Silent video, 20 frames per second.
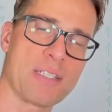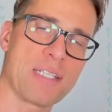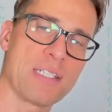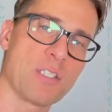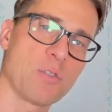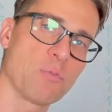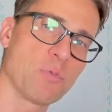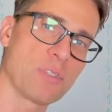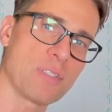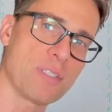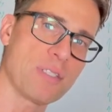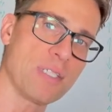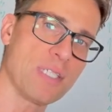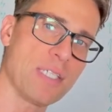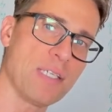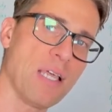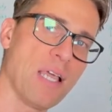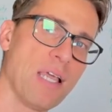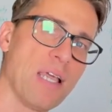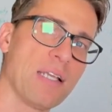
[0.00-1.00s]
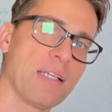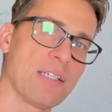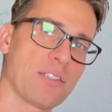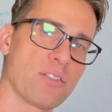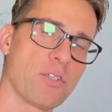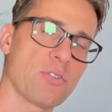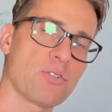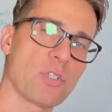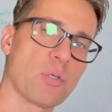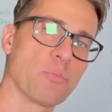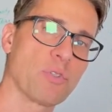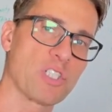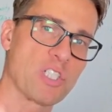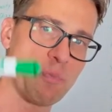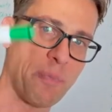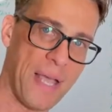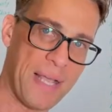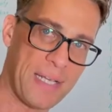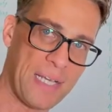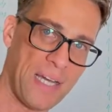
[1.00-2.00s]
And you will see testosterone will
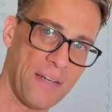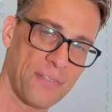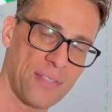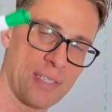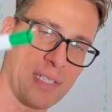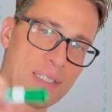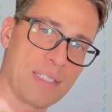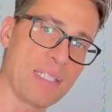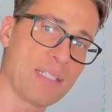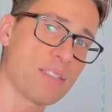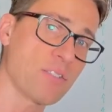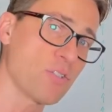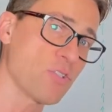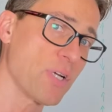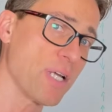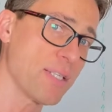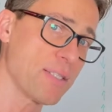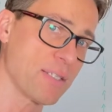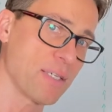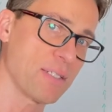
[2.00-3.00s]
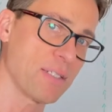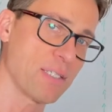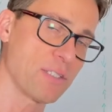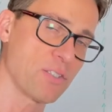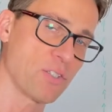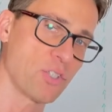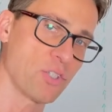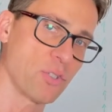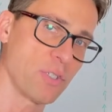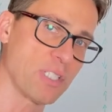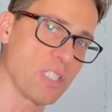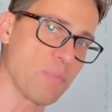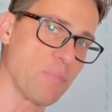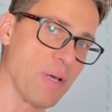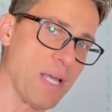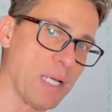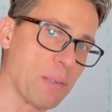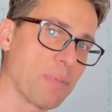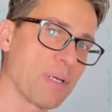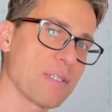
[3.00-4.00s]
spike after that. It's transient, it's a short
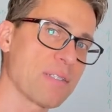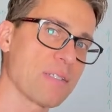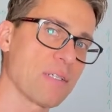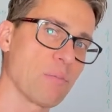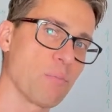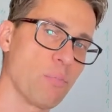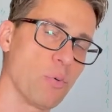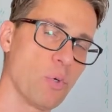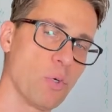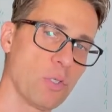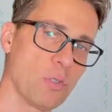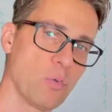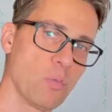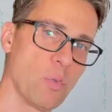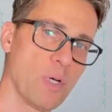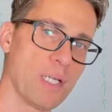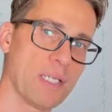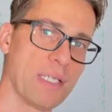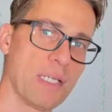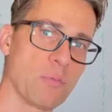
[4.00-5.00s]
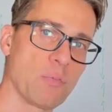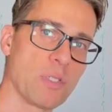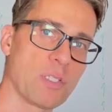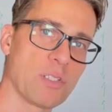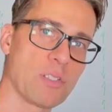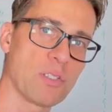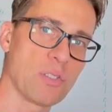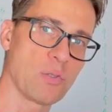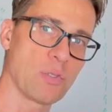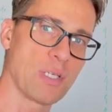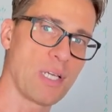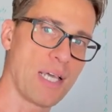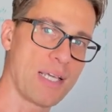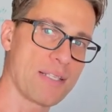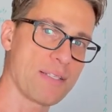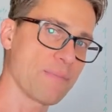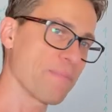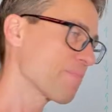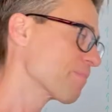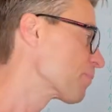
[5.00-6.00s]
spike, but it's an important one that we can utilize.